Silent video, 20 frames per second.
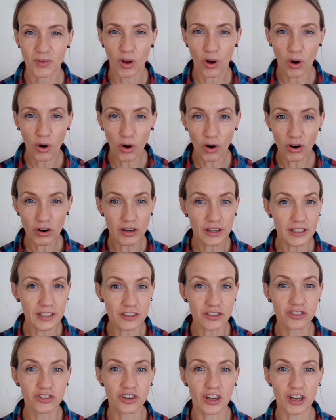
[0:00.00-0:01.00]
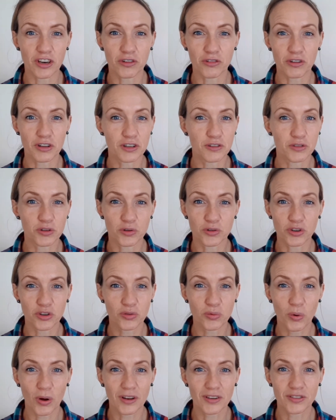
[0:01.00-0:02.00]
or in general, if you
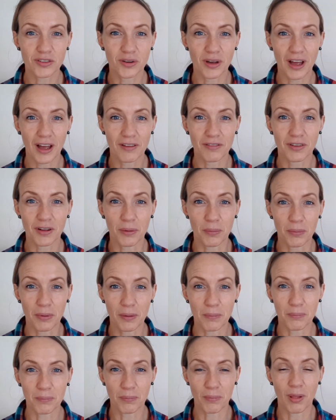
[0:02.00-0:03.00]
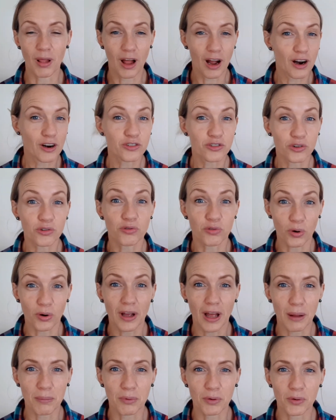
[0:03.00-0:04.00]
just want to have a larger
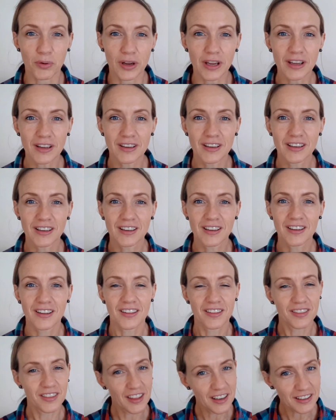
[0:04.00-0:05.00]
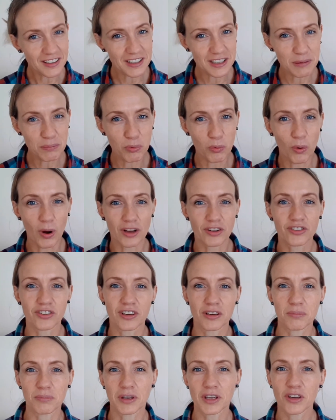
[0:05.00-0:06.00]
vocabulary, then keep
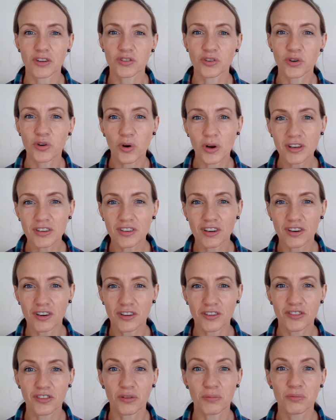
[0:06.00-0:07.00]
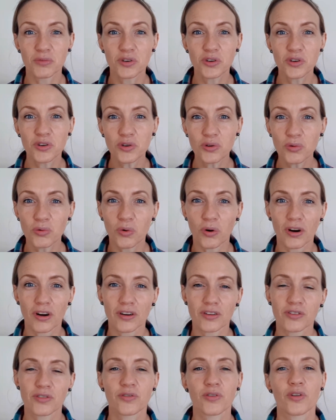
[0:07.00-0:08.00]
watching because you're going to learn some new
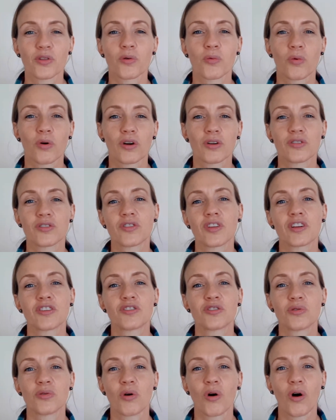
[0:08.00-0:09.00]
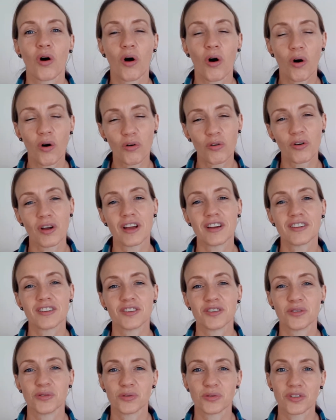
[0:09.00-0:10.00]
words for the words that you already
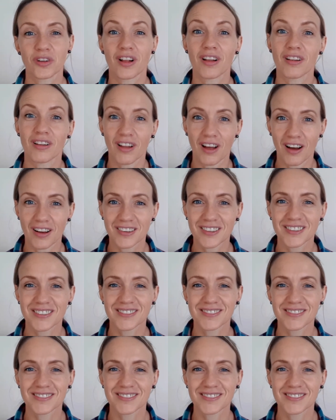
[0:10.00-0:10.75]
use a lot.